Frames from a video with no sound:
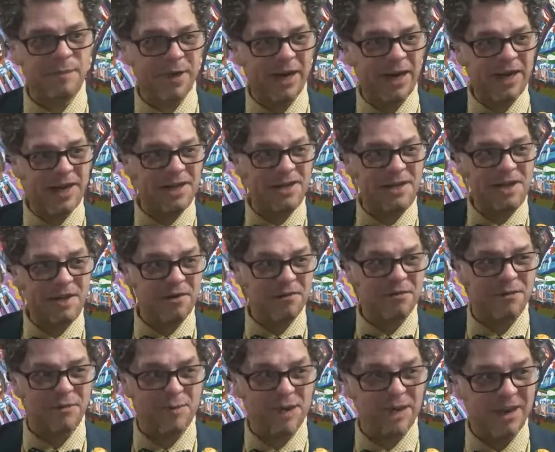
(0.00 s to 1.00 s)
but I didn't hear
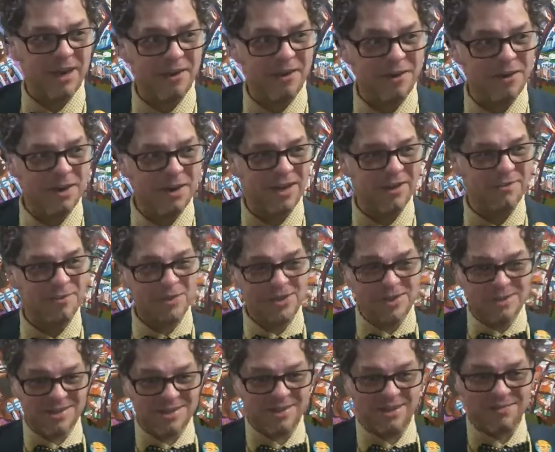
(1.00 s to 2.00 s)
from the editor yet, which
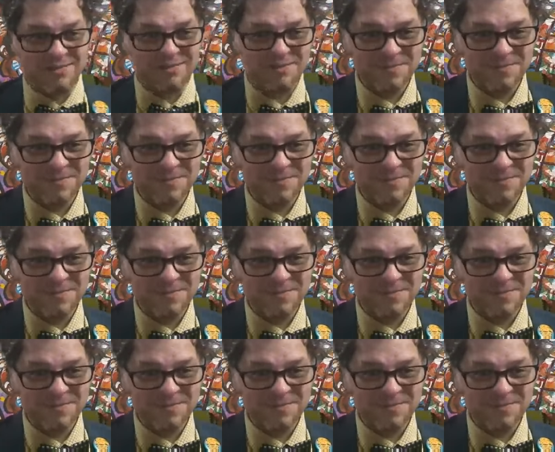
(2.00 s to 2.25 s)
is good.